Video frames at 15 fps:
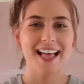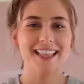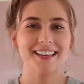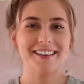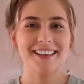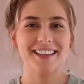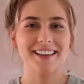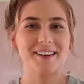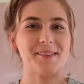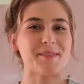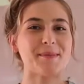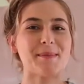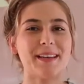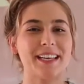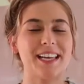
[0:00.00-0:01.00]
Hello
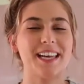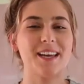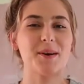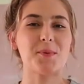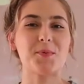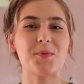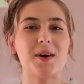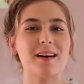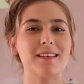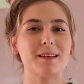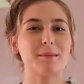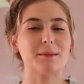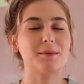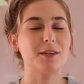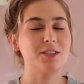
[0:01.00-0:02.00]
everybody,
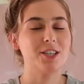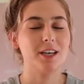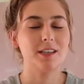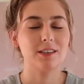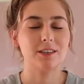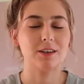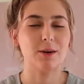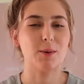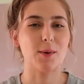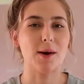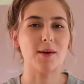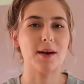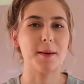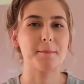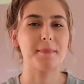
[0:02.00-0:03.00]
welcome to my channel or
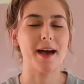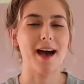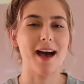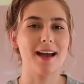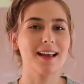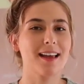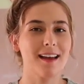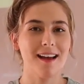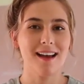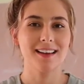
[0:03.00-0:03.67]
welcome back.